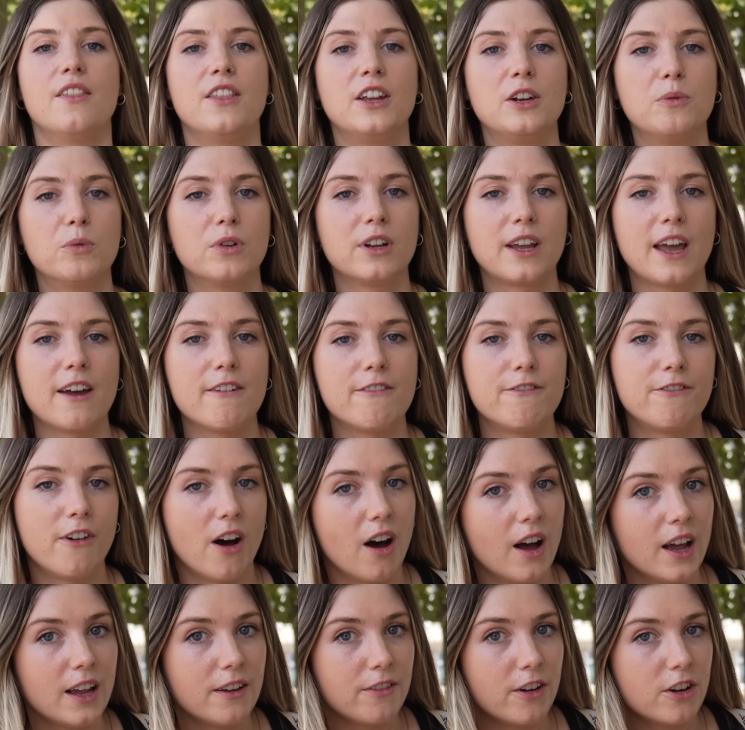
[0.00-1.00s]
then you wanna get
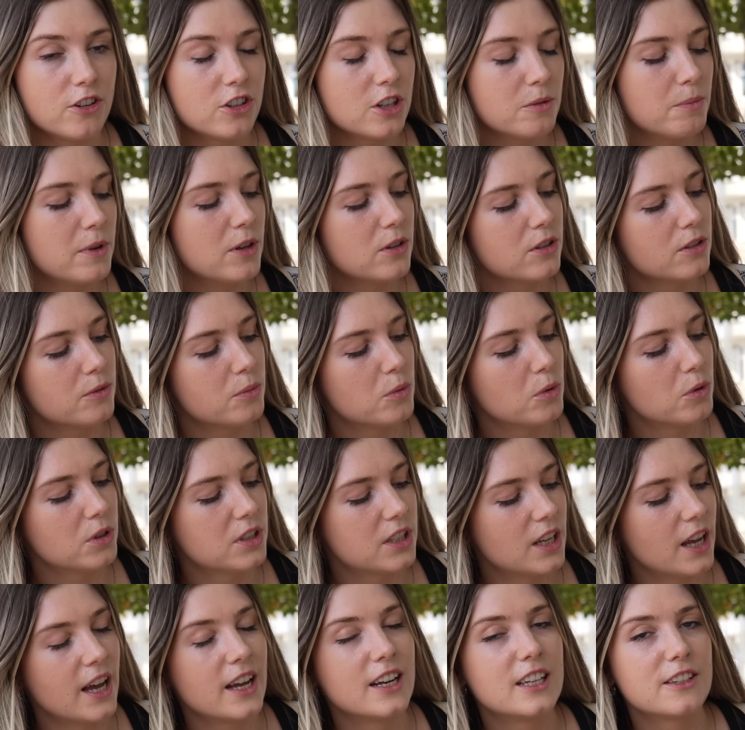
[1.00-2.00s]
500 mils of
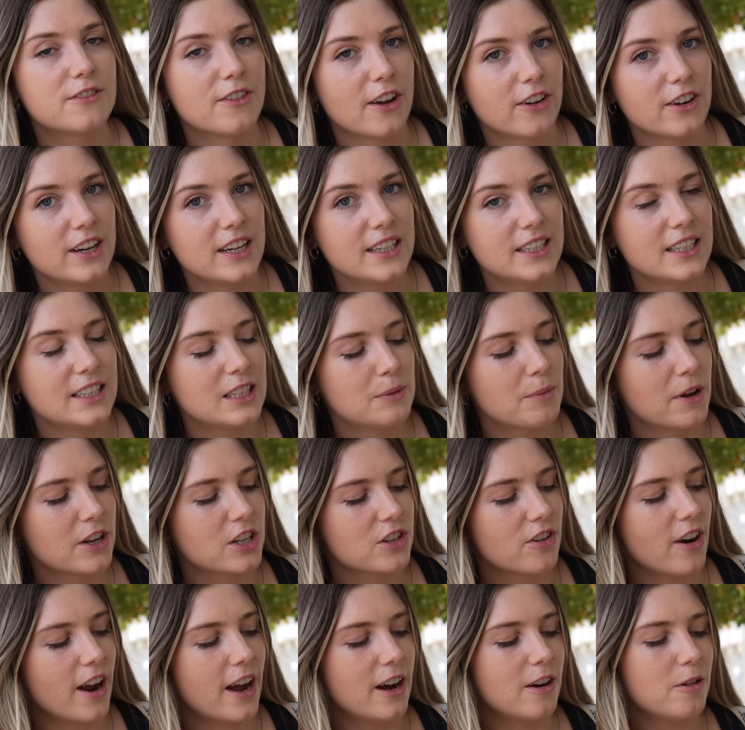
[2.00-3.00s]
water, and it's very easy to
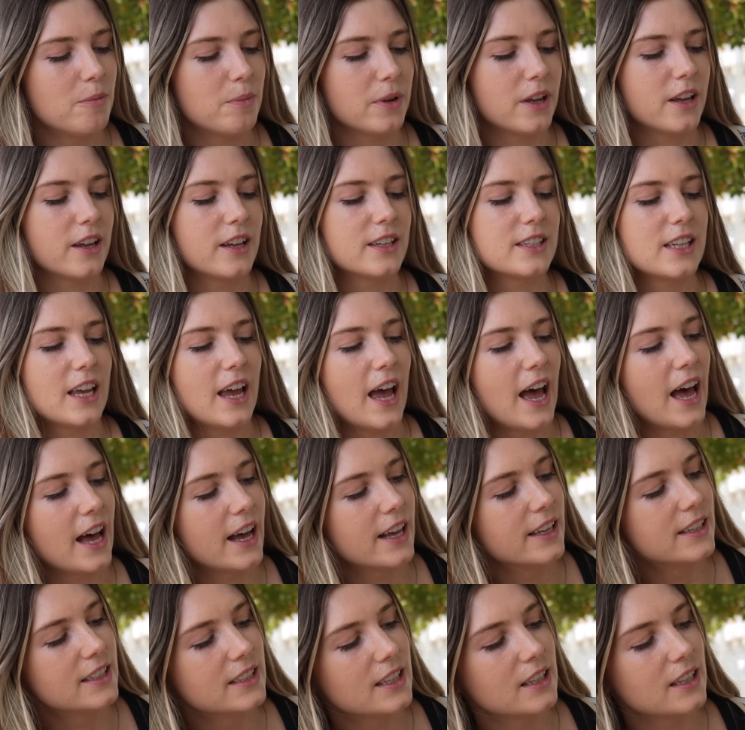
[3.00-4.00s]
measure out because it has